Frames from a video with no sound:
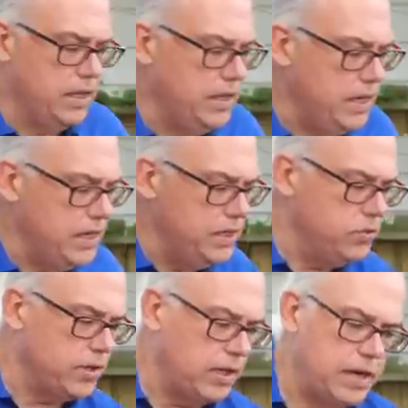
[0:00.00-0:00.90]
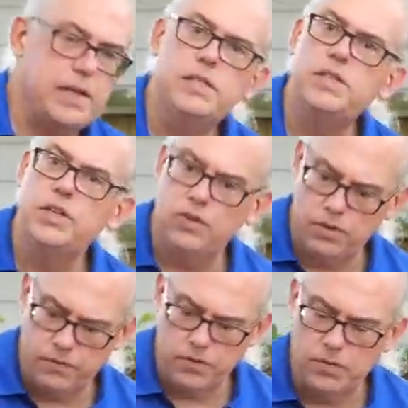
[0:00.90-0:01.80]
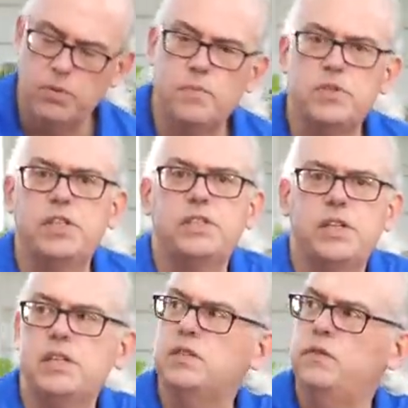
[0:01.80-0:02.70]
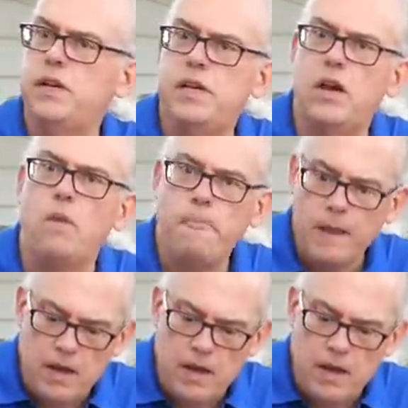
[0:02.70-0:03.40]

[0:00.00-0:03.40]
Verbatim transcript: getting into it a lot easier for the purposes of this video.